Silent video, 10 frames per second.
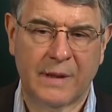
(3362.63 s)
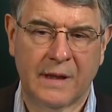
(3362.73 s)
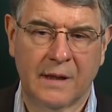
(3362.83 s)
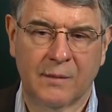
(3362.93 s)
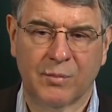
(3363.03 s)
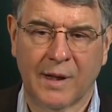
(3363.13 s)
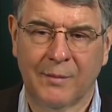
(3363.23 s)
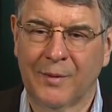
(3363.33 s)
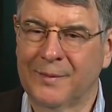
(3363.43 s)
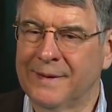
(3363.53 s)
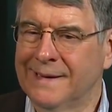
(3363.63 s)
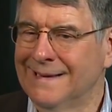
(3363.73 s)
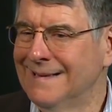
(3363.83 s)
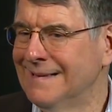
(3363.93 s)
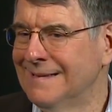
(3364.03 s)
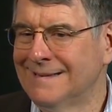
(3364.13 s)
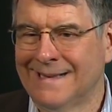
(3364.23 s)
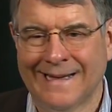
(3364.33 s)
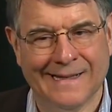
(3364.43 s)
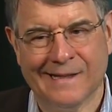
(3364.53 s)
me probably
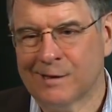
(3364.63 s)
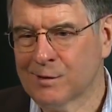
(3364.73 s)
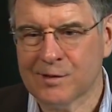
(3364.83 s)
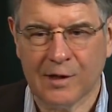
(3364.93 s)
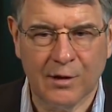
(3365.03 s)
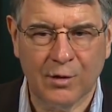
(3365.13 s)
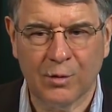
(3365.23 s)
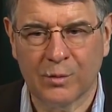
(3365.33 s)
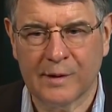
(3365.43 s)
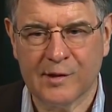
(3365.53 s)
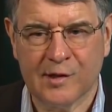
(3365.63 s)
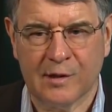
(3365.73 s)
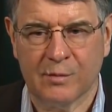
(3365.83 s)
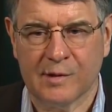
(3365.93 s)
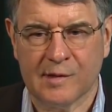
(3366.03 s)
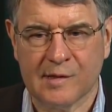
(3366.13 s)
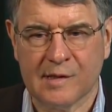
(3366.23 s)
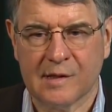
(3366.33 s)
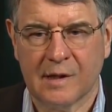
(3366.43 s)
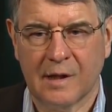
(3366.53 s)
10 years ago when she
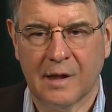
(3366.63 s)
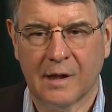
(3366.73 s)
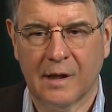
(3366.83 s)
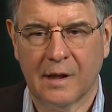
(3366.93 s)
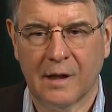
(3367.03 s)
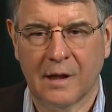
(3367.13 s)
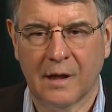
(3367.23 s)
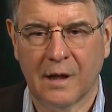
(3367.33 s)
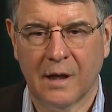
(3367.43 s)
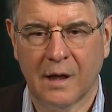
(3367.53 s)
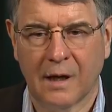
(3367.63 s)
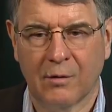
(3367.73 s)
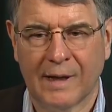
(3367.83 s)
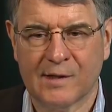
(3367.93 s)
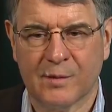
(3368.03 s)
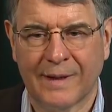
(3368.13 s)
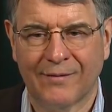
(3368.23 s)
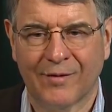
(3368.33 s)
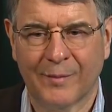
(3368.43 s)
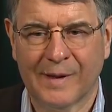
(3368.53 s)
was
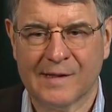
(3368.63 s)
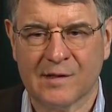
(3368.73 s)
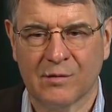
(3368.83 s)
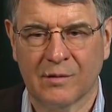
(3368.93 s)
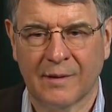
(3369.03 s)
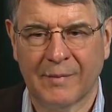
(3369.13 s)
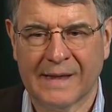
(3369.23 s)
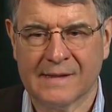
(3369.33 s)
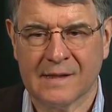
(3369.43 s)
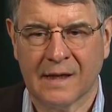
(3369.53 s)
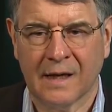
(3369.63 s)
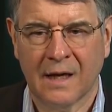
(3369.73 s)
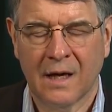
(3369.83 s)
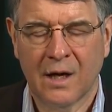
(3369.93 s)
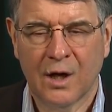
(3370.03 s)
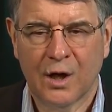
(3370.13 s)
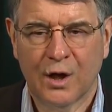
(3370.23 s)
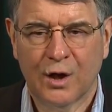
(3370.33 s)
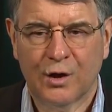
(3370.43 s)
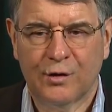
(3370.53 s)
graduating from high school, I'm guessing,
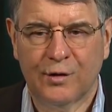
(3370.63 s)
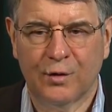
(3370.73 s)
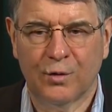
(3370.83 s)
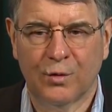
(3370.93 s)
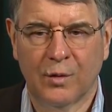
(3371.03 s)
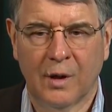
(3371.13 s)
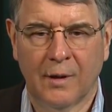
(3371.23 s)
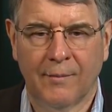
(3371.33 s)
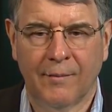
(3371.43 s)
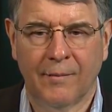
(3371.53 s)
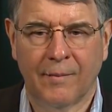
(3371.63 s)
to